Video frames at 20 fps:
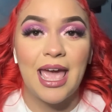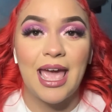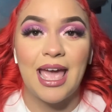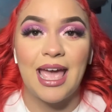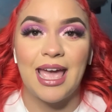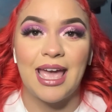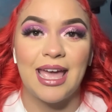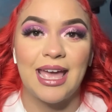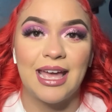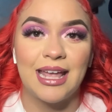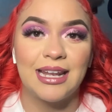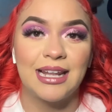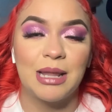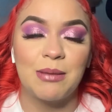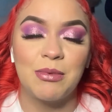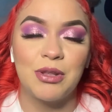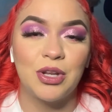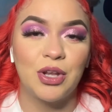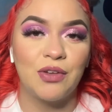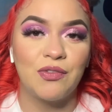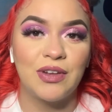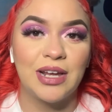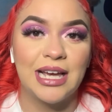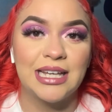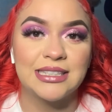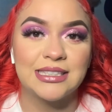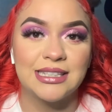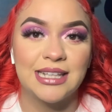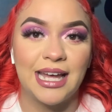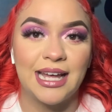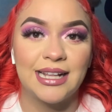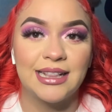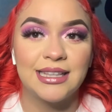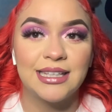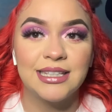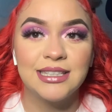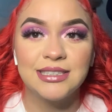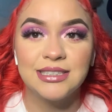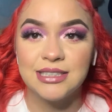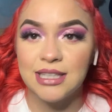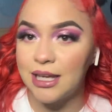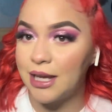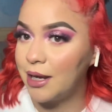and let me know if you guys like this.